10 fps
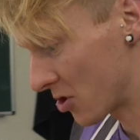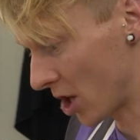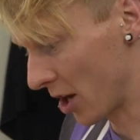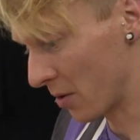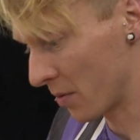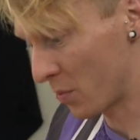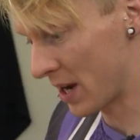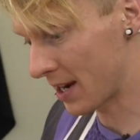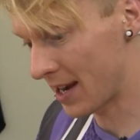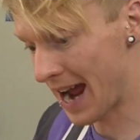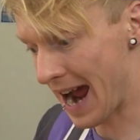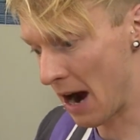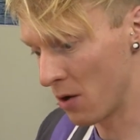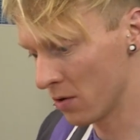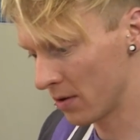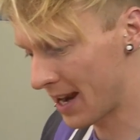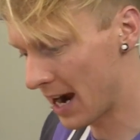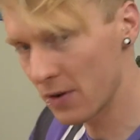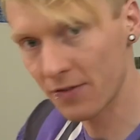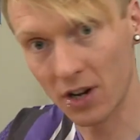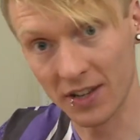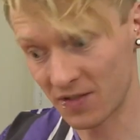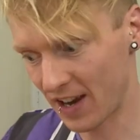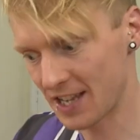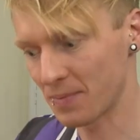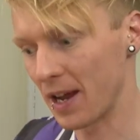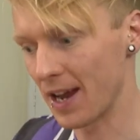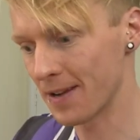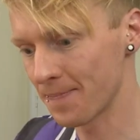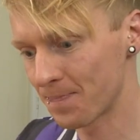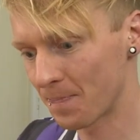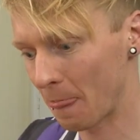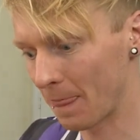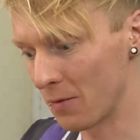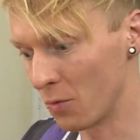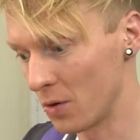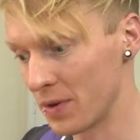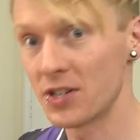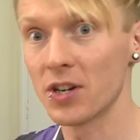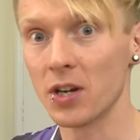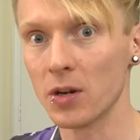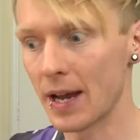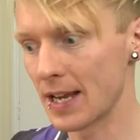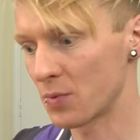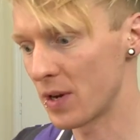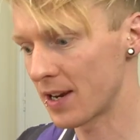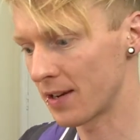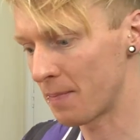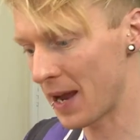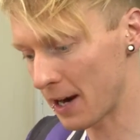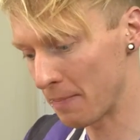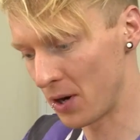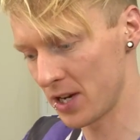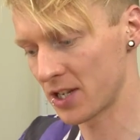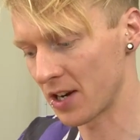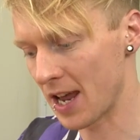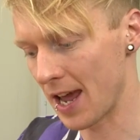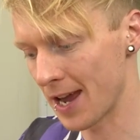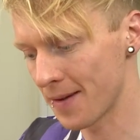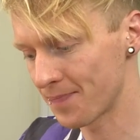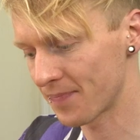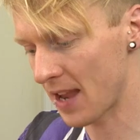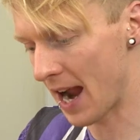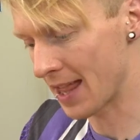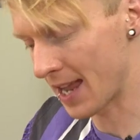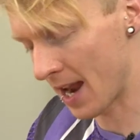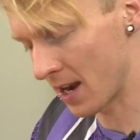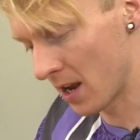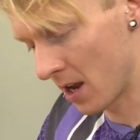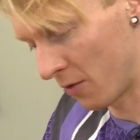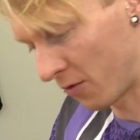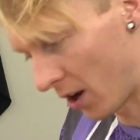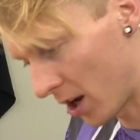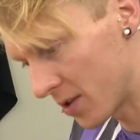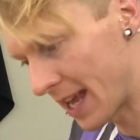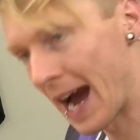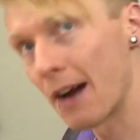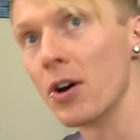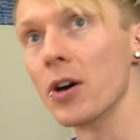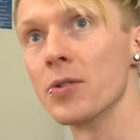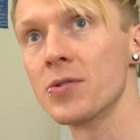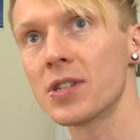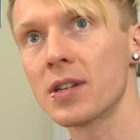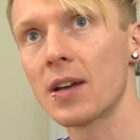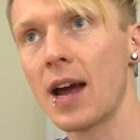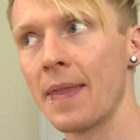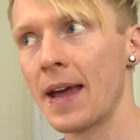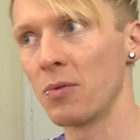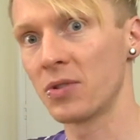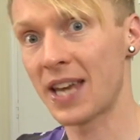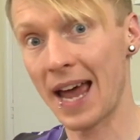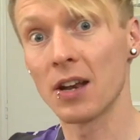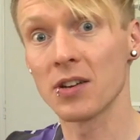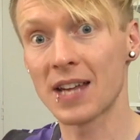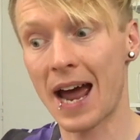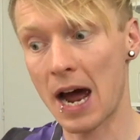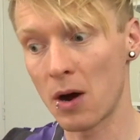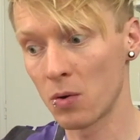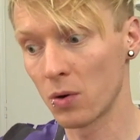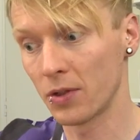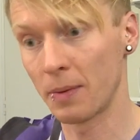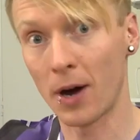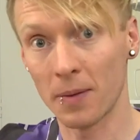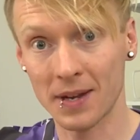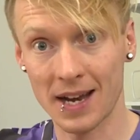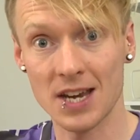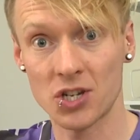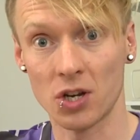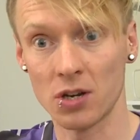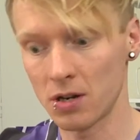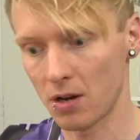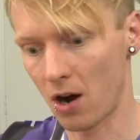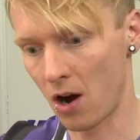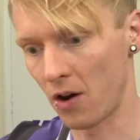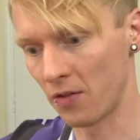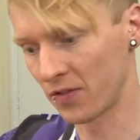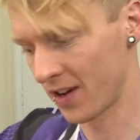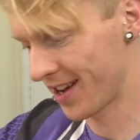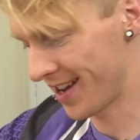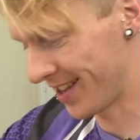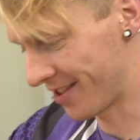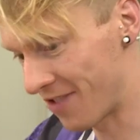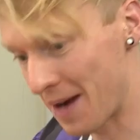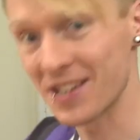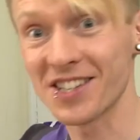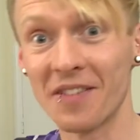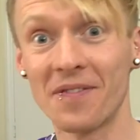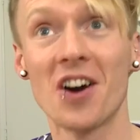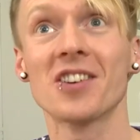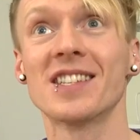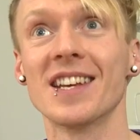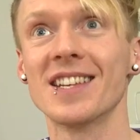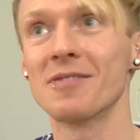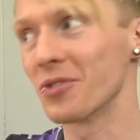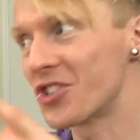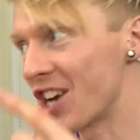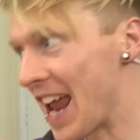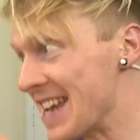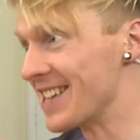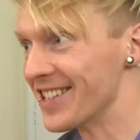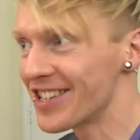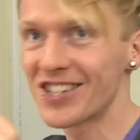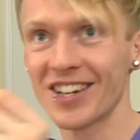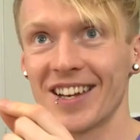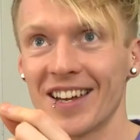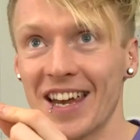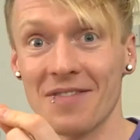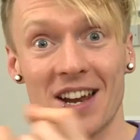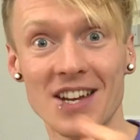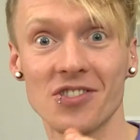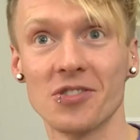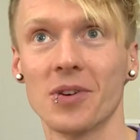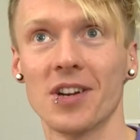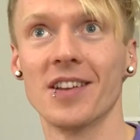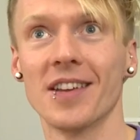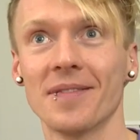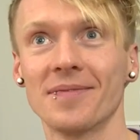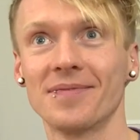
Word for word: So we can now, now we've got this phase plane, what we do is we can pick a point on here and then follow the arrows and that will tell us how the population of the rabbits and the foxes will change in relation to one another